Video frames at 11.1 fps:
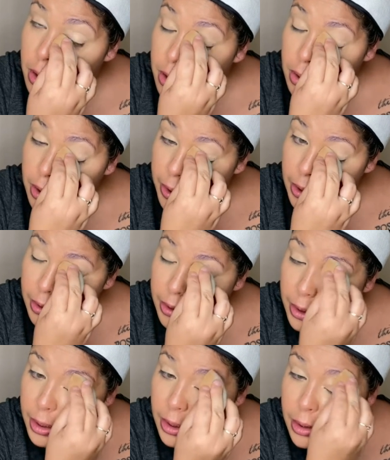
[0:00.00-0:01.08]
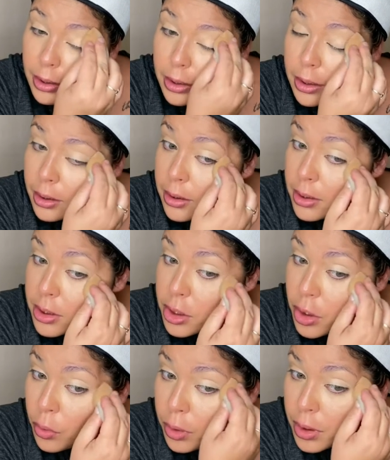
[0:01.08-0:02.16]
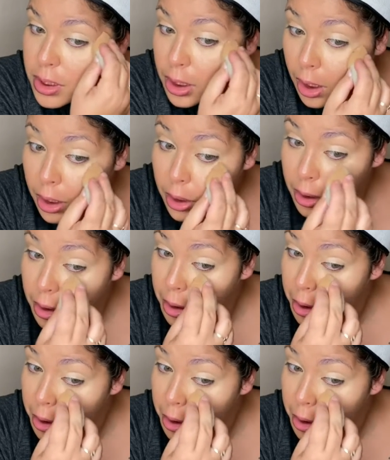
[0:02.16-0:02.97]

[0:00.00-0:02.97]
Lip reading: Like, they look so good together.